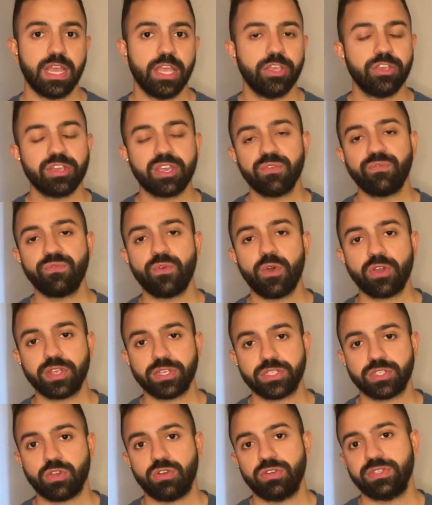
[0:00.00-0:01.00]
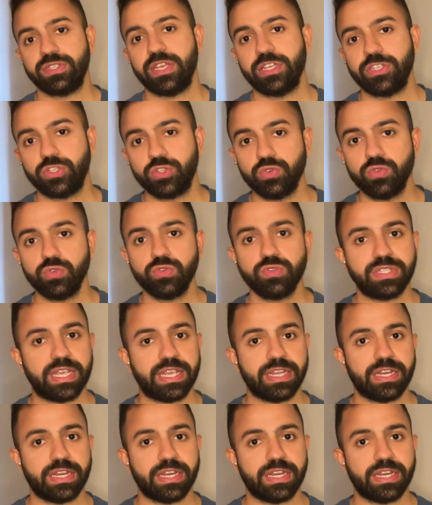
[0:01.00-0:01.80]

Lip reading: You can focus on day 2, day